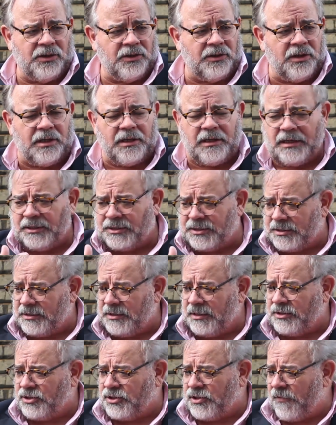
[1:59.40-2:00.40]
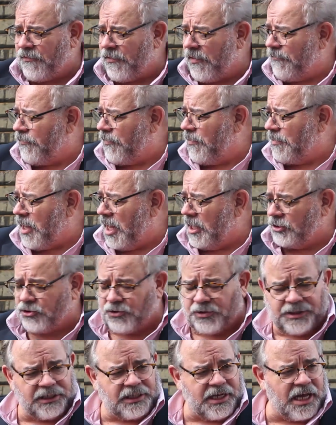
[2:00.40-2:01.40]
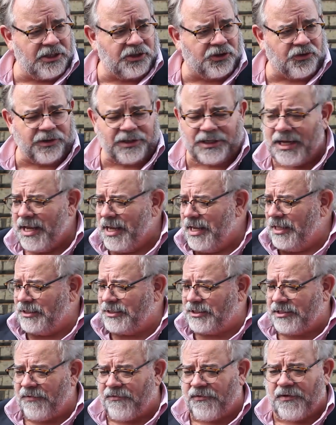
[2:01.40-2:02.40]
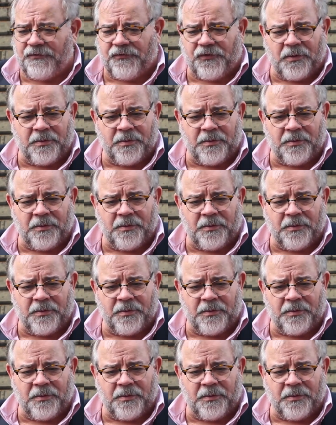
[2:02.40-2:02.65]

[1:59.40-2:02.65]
it's different from country to country. It's different